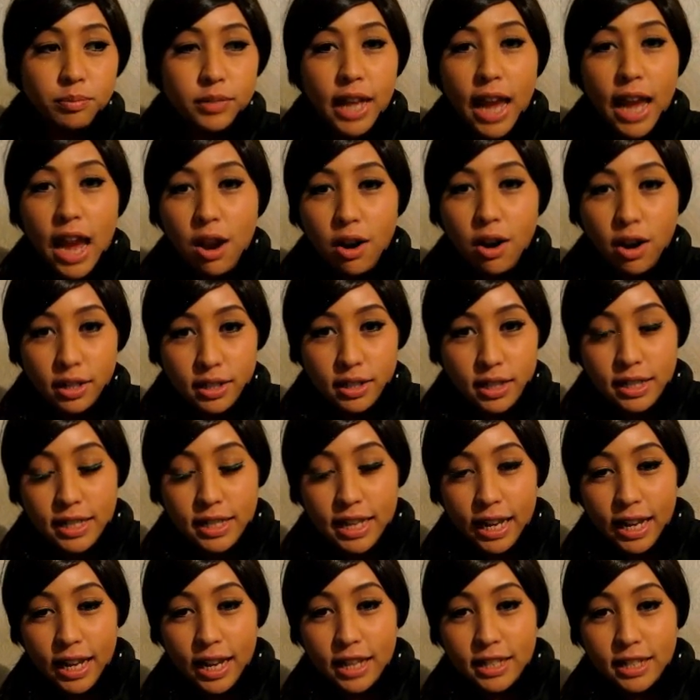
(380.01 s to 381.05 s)
character
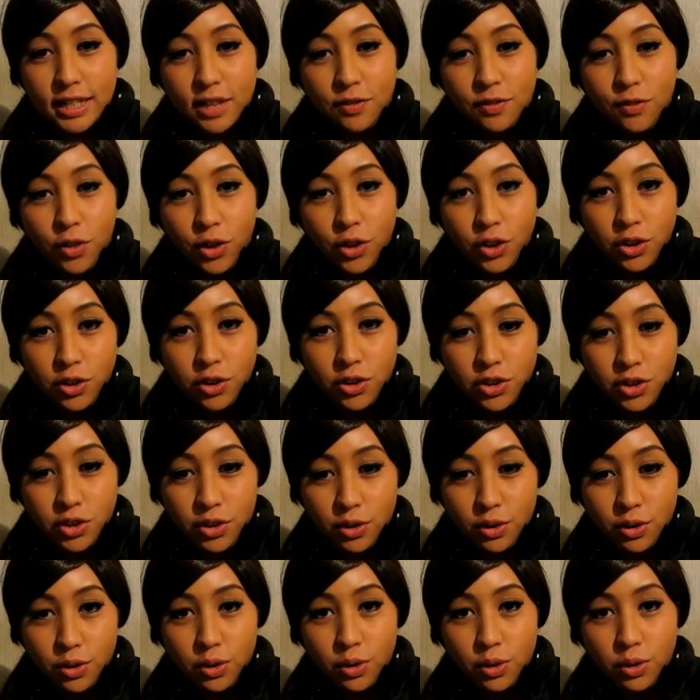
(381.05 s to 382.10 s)
tickets for you
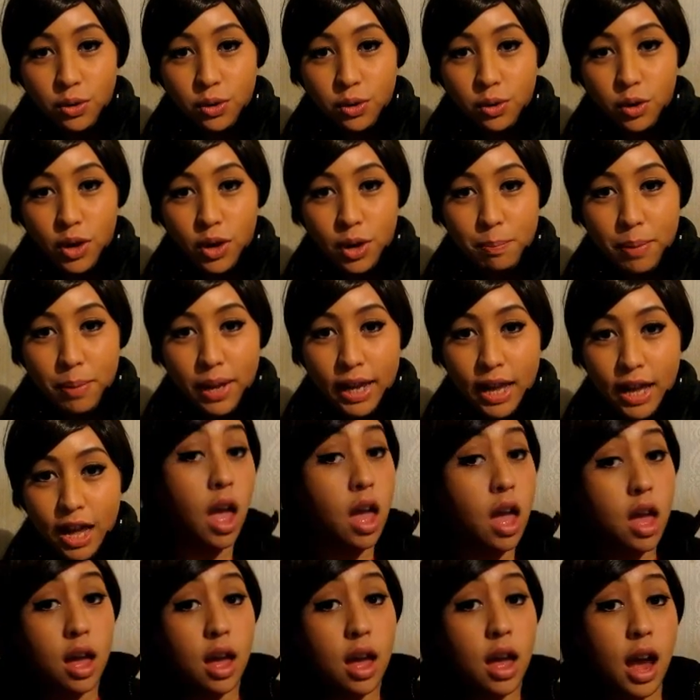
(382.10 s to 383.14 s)
to pick up.
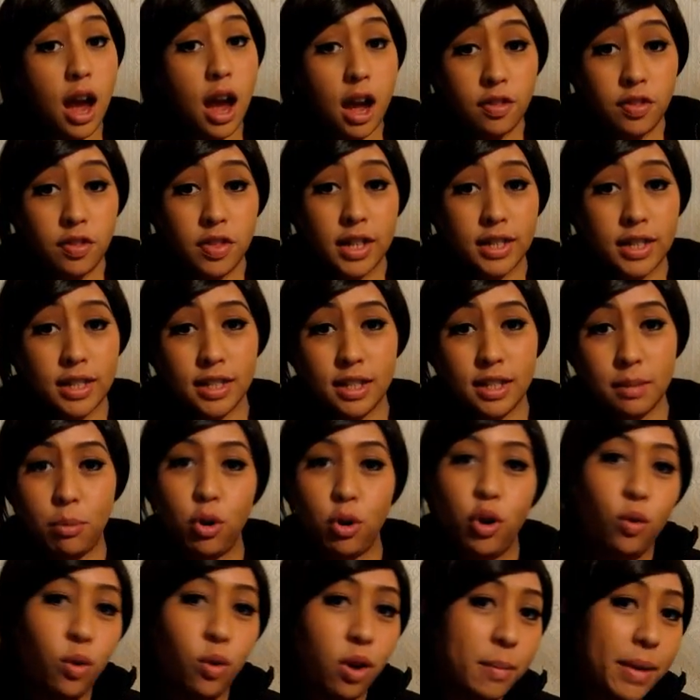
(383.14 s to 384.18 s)
And this is the
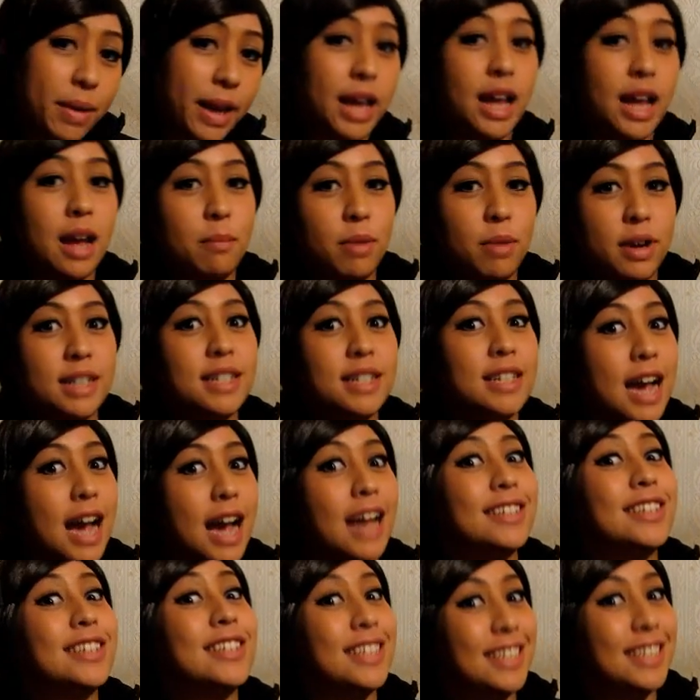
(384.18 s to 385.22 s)
point where my camera
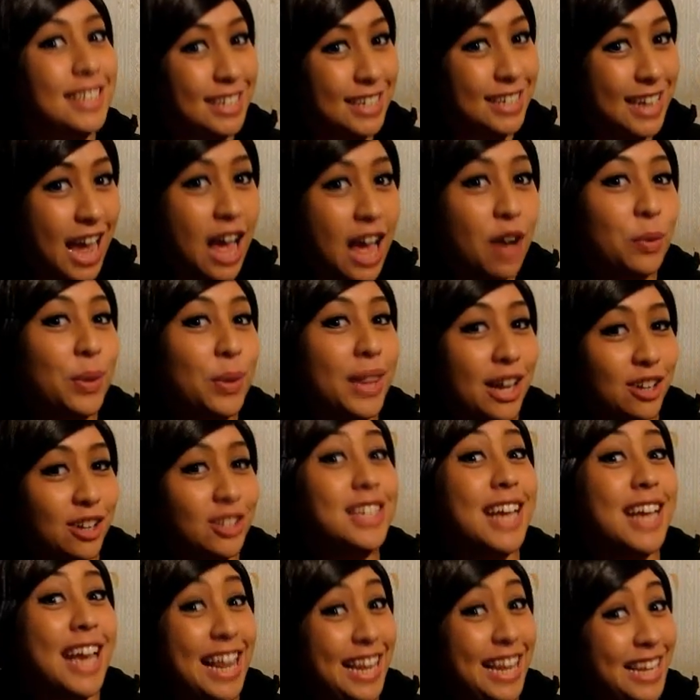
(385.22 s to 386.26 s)
decides to die
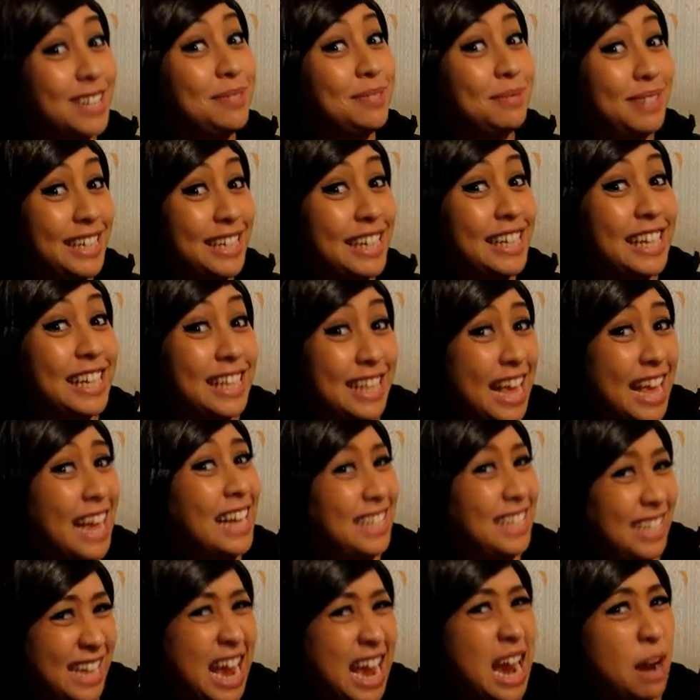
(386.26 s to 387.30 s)
without telling me.
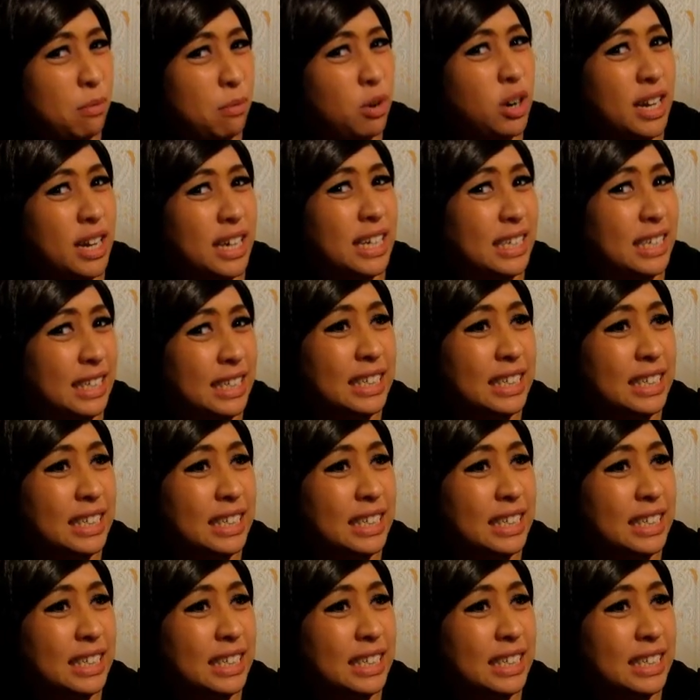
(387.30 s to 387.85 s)
Thanks, camera.